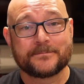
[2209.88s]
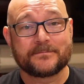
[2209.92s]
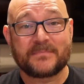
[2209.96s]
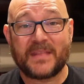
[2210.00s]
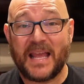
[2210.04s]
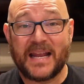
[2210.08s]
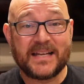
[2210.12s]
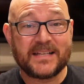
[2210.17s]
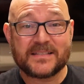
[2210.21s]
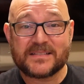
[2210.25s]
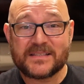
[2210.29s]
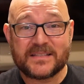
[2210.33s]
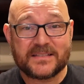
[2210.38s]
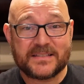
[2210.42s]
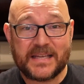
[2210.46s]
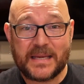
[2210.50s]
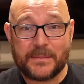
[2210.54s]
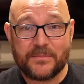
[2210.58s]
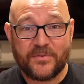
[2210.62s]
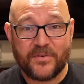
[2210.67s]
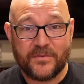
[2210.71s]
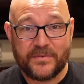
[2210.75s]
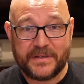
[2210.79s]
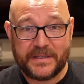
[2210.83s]
And it's the
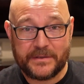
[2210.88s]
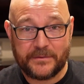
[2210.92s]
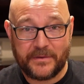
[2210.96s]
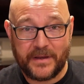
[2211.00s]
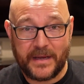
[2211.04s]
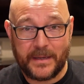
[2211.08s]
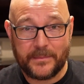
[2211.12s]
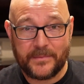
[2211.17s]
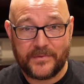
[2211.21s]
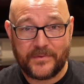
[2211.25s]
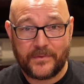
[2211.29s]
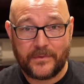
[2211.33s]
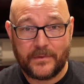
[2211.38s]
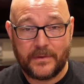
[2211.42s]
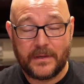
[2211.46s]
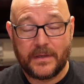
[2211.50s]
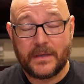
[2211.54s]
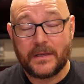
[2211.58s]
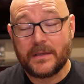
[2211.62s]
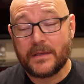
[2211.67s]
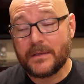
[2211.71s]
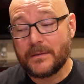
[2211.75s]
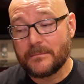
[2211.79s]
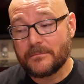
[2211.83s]
same for video games.
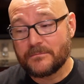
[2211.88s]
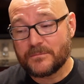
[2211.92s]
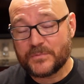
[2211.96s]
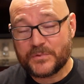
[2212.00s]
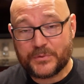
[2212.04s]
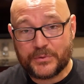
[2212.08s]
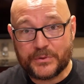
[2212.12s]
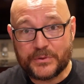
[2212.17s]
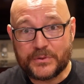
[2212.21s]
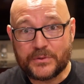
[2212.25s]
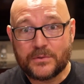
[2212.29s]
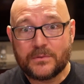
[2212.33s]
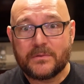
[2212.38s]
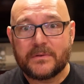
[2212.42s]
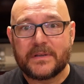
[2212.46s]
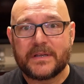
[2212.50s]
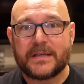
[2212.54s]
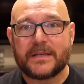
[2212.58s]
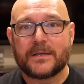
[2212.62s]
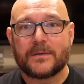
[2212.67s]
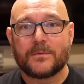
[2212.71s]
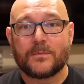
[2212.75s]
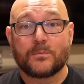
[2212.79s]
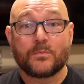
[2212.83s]
True,
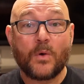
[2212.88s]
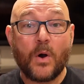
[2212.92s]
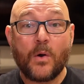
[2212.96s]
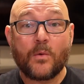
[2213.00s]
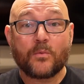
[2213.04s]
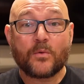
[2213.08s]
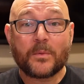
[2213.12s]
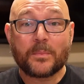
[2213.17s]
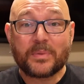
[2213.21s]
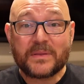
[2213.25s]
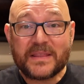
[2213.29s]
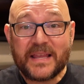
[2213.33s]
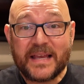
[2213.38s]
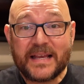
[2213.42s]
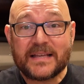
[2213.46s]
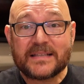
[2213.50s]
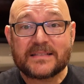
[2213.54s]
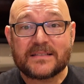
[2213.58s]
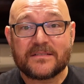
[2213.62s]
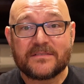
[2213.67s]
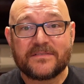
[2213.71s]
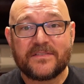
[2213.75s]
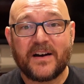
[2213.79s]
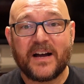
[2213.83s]
it won't
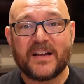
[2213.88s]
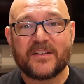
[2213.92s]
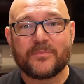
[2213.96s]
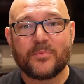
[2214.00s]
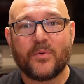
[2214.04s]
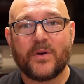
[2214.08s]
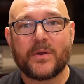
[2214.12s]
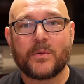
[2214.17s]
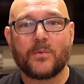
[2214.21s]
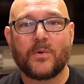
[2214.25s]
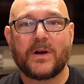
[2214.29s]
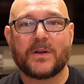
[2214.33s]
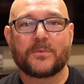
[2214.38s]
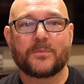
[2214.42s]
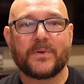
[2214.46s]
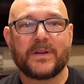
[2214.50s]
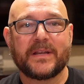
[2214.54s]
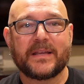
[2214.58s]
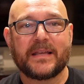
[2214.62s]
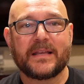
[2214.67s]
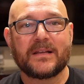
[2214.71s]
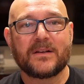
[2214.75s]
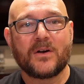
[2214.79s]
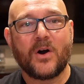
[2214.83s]
replace a 5.1
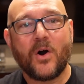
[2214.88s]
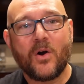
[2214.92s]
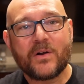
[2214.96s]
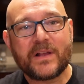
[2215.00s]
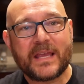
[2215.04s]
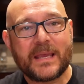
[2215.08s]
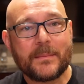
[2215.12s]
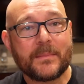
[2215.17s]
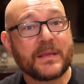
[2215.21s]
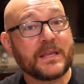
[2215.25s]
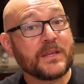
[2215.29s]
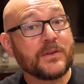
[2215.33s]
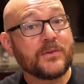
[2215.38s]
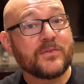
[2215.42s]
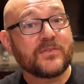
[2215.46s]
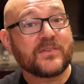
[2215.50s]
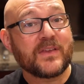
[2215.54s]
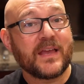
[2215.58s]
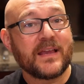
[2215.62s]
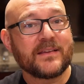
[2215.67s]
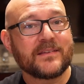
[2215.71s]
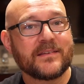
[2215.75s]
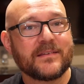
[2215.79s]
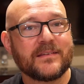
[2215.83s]
rig in all gaming use
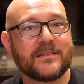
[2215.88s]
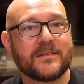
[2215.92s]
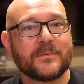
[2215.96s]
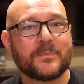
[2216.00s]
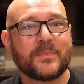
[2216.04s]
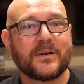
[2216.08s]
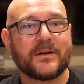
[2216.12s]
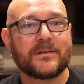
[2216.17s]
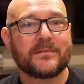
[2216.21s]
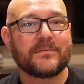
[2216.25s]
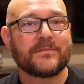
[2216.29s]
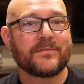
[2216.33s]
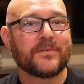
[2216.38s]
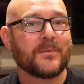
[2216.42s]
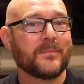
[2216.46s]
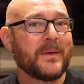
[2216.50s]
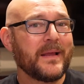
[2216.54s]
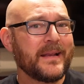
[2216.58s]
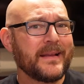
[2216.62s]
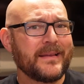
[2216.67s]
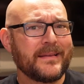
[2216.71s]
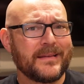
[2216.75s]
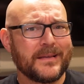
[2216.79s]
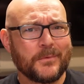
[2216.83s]
cases, but for
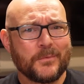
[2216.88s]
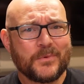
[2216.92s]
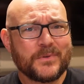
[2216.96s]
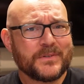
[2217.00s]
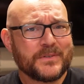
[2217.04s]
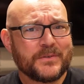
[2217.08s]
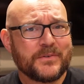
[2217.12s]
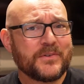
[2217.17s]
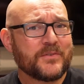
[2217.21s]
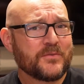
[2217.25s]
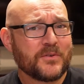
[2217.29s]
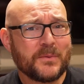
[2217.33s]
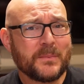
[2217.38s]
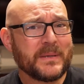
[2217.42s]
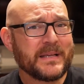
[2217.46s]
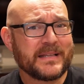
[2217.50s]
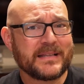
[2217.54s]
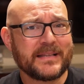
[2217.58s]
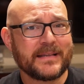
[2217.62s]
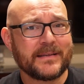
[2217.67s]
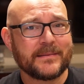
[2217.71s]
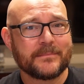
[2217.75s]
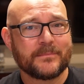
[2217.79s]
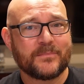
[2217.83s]
many it will do
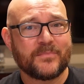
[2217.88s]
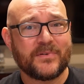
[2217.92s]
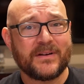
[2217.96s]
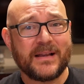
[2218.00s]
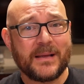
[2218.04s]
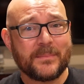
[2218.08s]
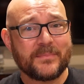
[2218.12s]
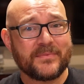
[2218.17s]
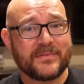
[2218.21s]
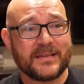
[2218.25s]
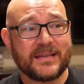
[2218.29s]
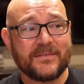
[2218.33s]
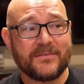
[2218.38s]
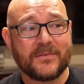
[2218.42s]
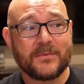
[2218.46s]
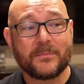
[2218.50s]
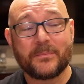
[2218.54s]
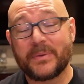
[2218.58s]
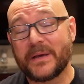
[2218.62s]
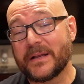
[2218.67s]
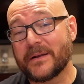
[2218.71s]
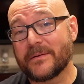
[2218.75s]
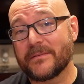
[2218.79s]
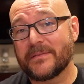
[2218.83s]
swimmingly, perhaps even
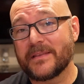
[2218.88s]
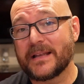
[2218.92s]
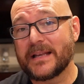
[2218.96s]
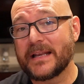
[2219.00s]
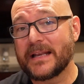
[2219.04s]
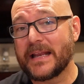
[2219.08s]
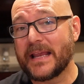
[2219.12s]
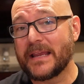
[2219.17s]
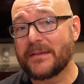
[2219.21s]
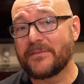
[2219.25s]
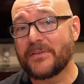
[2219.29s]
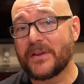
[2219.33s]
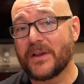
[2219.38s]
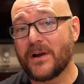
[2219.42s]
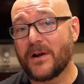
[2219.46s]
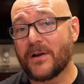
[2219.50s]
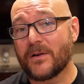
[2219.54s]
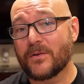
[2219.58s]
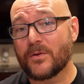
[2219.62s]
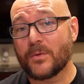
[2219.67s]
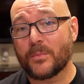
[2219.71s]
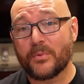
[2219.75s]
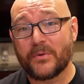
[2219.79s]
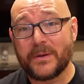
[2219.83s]
better than an
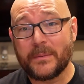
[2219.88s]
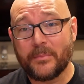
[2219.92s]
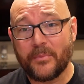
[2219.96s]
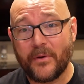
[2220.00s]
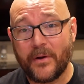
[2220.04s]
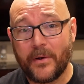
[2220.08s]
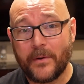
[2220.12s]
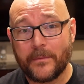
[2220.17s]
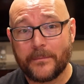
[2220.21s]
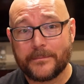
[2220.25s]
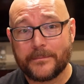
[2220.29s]
AVR or Pre-Pro.